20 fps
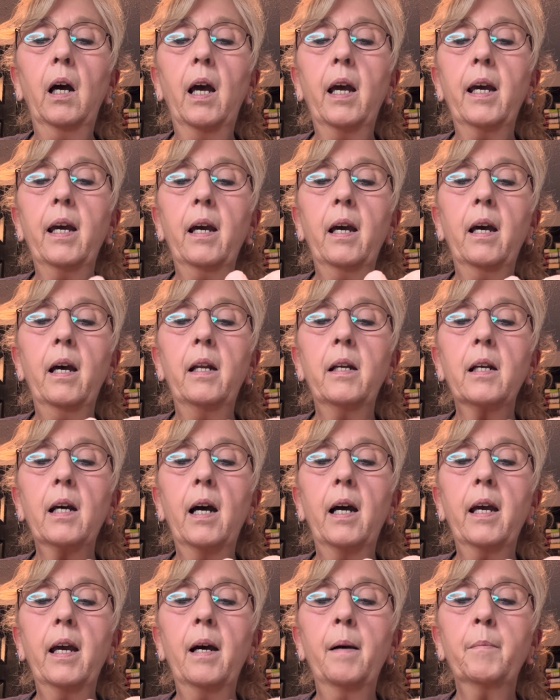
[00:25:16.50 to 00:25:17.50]
And
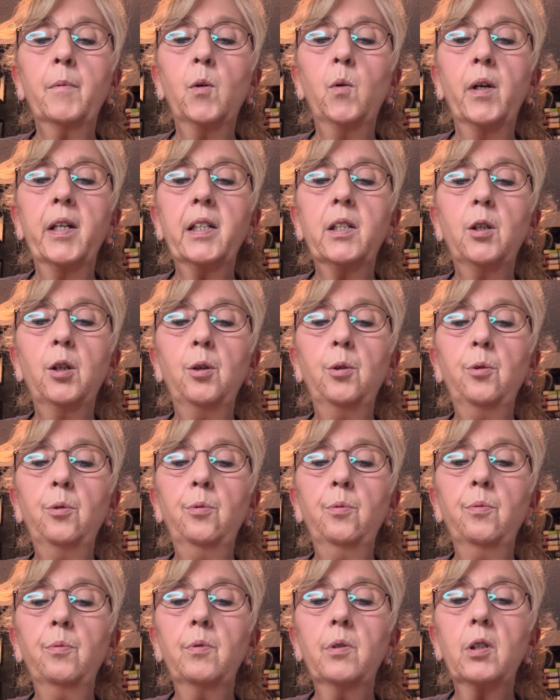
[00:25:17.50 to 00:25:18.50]
I am going to
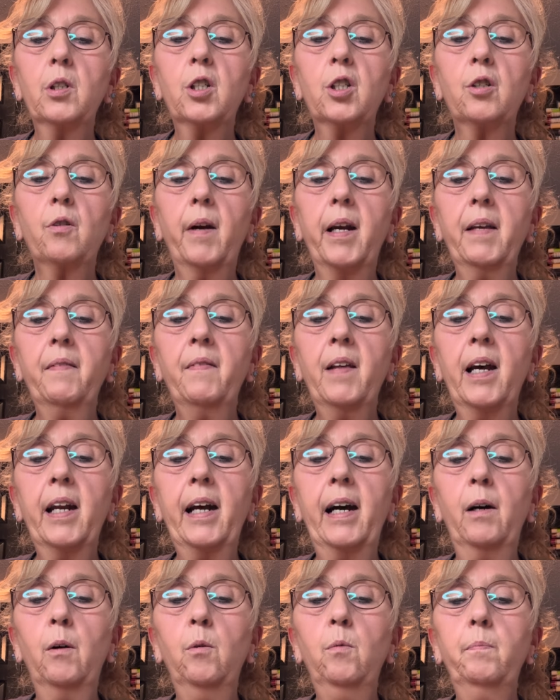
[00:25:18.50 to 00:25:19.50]
straighten that
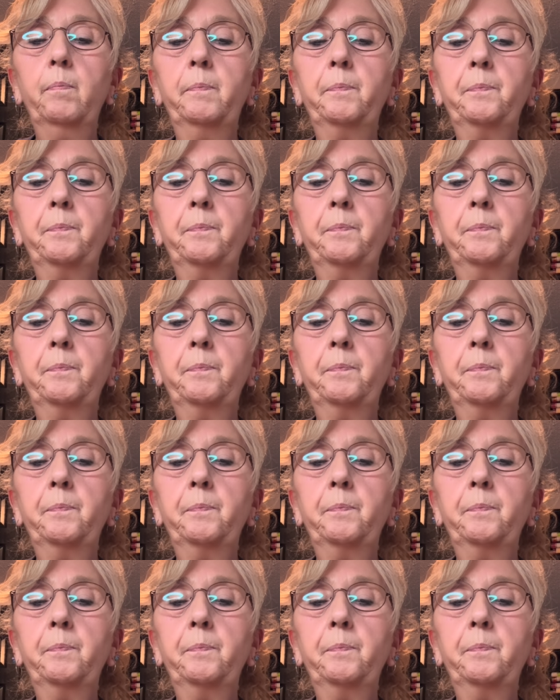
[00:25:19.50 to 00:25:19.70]
out